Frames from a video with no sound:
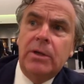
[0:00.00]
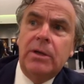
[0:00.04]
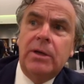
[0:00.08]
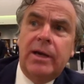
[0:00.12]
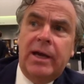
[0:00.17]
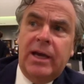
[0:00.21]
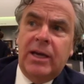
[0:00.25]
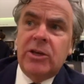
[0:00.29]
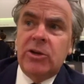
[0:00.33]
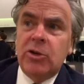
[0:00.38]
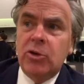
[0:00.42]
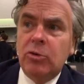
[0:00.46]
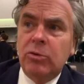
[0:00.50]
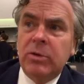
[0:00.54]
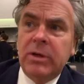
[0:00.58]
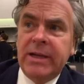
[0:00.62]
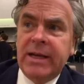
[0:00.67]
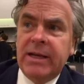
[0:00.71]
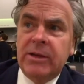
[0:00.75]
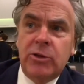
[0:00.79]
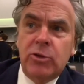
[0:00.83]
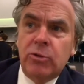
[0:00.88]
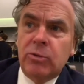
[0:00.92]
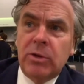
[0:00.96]
And you
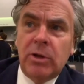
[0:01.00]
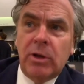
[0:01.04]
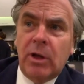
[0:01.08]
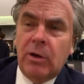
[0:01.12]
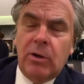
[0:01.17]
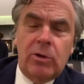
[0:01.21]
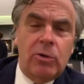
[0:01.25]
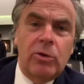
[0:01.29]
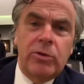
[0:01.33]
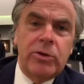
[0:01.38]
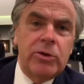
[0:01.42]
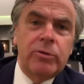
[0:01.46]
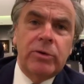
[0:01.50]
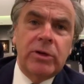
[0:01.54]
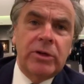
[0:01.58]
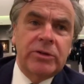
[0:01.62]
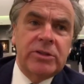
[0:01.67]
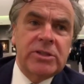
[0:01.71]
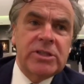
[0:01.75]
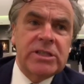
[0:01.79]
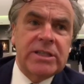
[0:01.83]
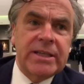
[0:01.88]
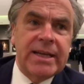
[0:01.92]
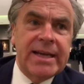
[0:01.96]
will
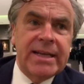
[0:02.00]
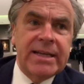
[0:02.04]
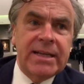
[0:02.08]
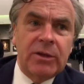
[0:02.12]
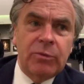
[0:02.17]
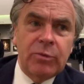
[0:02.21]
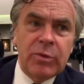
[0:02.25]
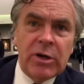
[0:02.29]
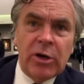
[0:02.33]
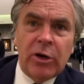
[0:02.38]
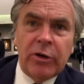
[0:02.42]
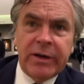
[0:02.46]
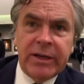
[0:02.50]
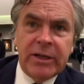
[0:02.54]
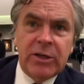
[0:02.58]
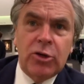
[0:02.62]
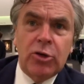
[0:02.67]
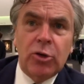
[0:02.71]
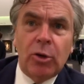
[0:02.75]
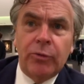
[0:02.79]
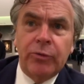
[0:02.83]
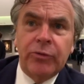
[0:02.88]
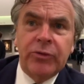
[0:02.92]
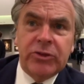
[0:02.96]
understand that we are in
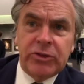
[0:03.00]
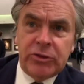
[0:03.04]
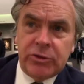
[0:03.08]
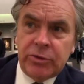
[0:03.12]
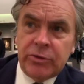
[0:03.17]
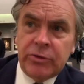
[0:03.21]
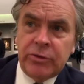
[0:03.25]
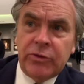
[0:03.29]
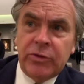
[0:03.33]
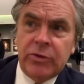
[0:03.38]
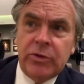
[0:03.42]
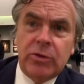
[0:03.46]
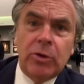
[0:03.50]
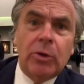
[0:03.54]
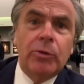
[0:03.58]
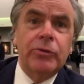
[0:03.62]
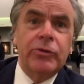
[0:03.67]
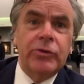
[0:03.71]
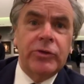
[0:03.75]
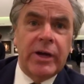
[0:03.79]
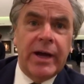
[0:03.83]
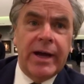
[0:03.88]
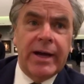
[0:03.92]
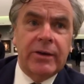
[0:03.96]
constant
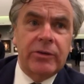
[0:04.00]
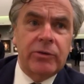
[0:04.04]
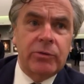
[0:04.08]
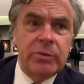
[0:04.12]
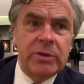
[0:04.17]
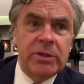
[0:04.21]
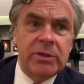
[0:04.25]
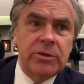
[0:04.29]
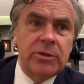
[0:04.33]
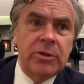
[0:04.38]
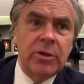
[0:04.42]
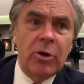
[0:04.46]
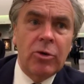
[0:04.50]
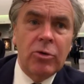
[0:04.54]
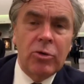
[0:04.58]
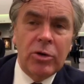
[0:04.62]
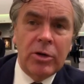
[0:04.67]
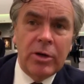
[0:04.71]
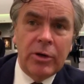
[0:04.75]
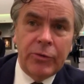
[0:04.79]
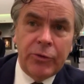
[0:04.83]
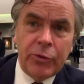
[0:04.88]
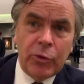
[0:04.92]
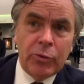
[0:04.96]
contact with the
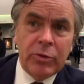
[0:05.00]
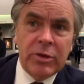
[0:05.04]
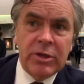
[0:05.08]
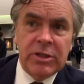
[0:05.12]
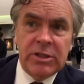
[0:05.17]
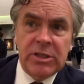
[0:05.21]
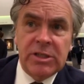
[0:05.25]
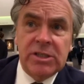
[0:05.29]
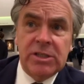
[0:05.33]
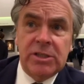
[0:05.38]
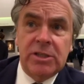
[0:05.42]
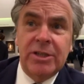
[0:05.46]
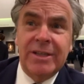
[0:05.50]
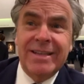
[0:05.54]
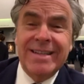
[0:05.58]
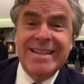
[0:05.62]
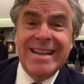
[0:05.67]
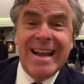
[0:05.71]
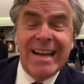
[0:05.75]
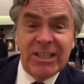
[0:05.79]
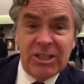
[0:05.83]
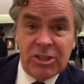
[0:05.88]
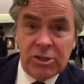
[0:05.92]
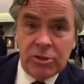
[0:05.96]
local authorities, the
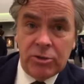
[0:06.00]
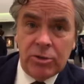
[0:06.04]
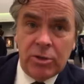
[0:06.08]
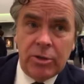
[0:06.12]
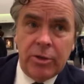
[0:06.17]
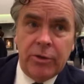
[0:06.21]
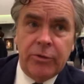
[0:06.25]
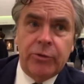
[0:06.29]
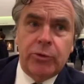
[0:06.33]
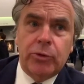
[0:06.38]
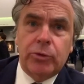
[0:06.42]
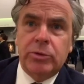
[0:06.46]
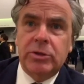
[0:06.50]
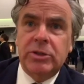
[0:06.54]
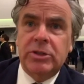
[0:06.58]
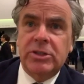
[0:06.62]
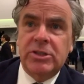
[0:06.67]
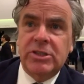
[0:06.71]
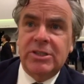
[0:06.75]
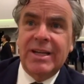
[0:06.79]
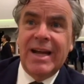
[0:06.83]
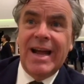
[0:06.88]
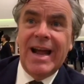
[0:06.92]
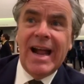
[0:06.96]
national
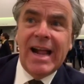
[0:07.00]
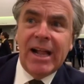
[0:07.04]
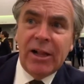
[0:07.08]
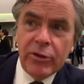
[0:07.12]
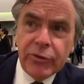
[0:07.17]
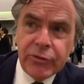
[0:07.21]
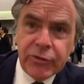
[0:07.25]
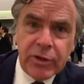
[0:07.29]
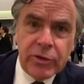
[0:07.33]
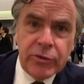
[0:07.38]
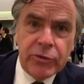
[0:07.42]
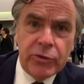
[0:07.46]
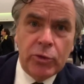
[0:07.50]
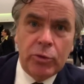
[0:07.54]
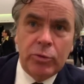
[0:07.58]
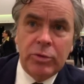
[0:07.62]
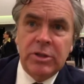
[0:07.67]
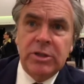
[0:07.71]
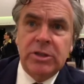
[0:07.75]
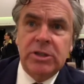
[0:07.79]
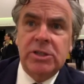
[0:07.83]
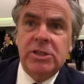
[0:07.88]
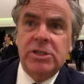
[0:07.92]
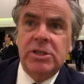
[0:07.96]
authorities, the health
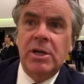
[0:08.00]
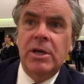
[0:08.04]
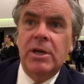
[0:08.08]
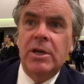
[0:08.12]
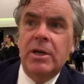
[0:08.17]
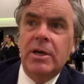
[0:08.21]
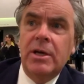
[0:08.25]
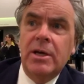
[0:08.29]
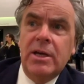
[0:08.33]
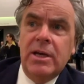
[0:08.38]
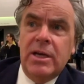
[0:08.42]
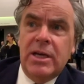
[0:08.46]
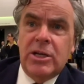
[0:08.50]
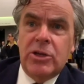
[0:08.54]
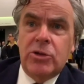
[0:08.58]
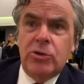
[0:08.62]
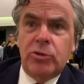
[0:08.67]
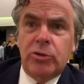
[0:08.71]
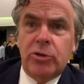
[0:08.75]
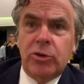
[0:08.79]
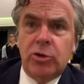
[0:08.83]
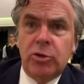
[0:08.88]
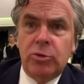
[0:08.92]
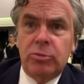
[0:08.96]
authorities, in
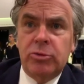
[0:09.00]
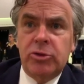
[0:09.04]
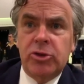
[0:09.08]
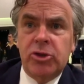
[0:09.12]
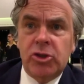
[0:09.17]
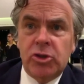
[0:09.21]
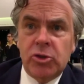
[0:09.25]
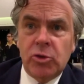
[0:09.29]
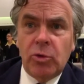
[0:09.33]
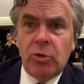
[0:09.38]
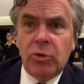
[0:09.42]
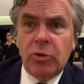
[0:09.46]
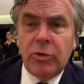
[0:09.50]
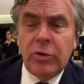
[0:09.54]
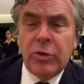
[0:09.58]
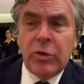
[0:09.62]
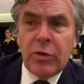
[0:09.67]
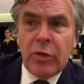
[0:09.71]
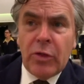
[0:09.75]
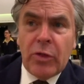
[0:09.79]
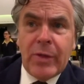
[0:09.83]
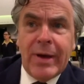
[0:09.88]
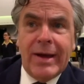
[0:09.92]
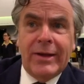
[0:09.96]
order to ensure
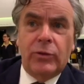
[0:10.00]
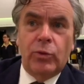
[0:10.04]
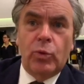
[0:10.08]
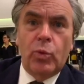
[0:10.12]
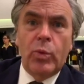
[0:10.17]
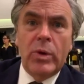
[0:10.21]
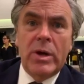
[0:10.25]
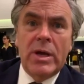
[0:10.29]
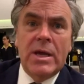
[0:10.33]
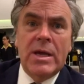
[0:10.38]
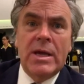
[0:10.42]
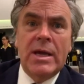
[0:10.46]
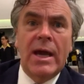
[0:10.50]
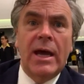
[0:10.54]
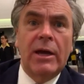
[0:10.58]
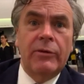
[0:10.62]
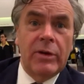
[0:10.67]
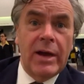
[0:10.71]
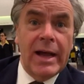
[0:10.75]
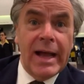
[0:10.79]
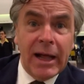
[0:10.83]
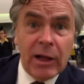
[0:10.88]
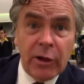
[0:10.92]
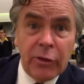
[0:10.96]
that we have
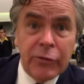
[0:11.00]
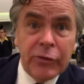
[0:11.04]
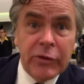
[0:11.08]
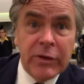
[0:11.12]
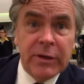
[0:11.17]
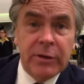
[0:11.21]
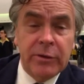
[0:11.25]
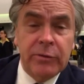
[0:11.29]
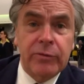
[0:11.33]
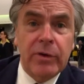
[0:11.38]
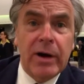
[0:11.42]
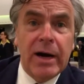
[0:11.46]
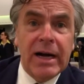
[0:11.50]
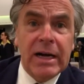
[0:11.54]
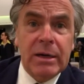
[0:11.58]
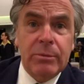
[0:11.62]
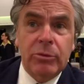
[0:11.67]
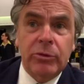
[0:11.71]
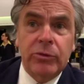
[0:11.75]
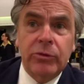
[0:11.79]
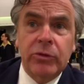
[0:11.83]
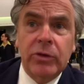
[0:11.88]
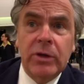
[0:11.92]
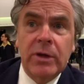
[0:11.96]
a healthy
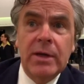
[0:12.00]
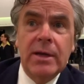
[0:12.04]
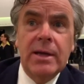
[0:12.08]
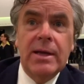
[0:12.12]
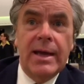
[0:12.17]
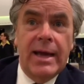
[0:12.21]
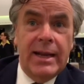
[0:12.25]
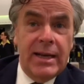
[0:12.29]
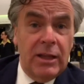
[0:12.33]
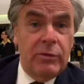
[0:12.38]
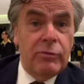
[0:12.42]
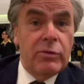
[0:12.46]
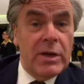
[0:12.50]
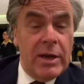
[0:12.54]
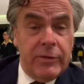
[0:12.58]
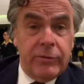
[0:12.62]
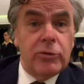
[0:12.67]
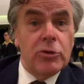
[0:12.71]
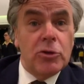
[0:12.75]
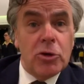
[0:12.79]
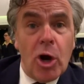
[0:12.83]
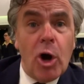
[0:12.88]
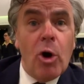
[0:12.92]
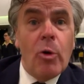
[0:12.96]
environment and that we have
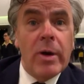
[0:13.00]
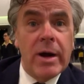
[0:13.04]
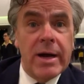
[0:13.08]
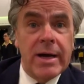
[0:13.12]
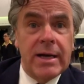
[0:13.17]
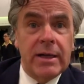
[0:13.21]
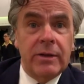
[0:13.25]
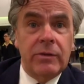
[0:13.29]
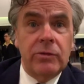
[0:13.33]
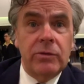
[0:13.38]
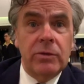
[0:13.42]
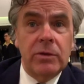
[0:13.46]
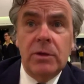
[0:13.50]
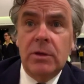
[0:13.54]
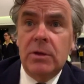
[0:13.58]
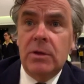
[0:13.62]
to go ahead.